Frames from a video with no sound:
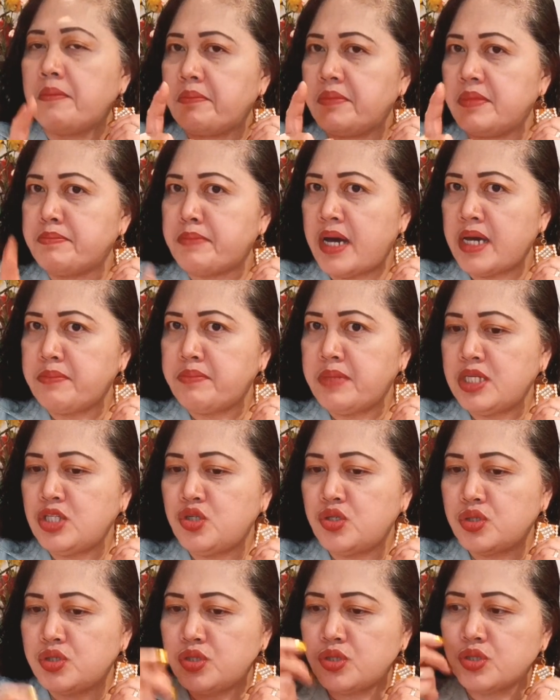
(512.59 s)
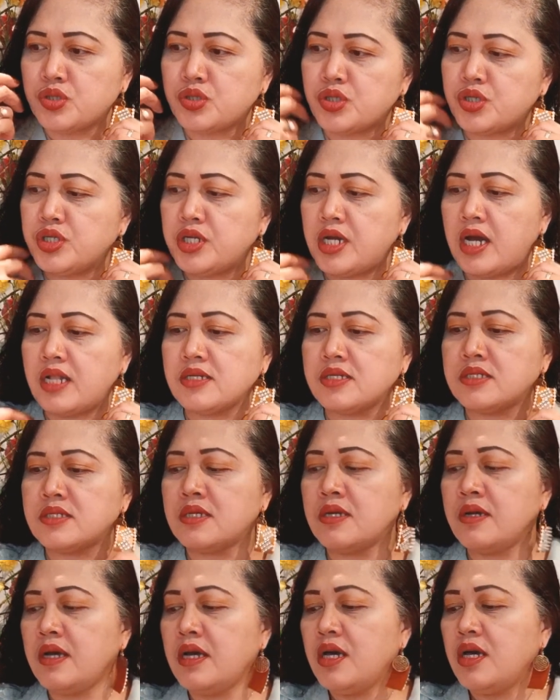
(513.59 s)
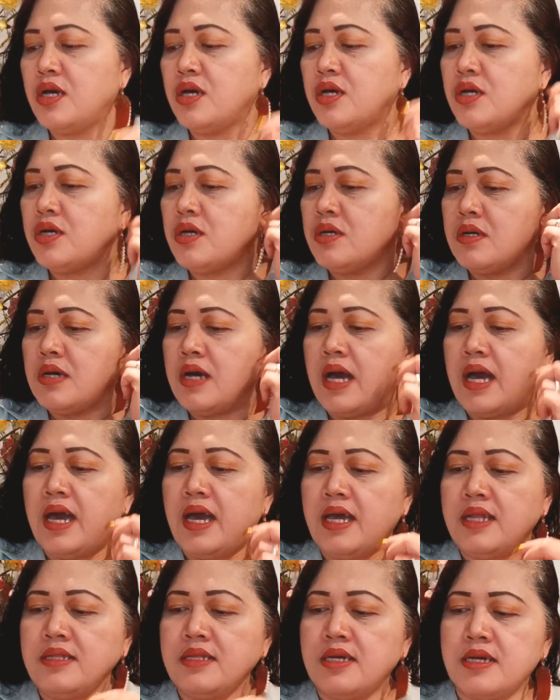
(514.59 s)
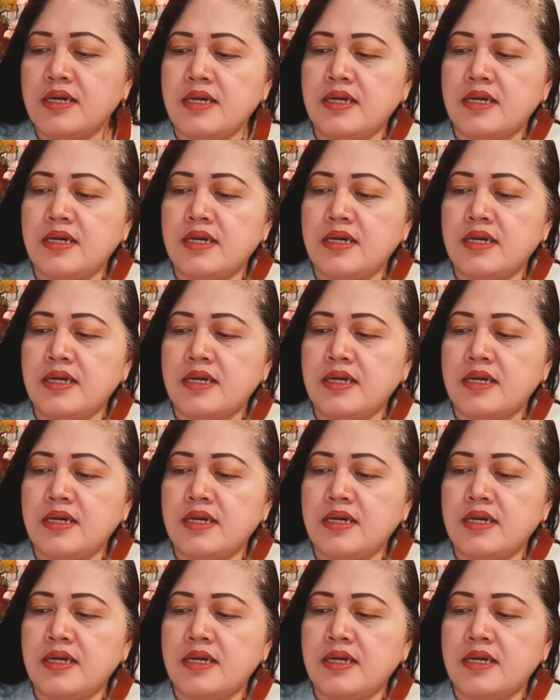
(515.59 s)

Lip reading: my video tutorials. And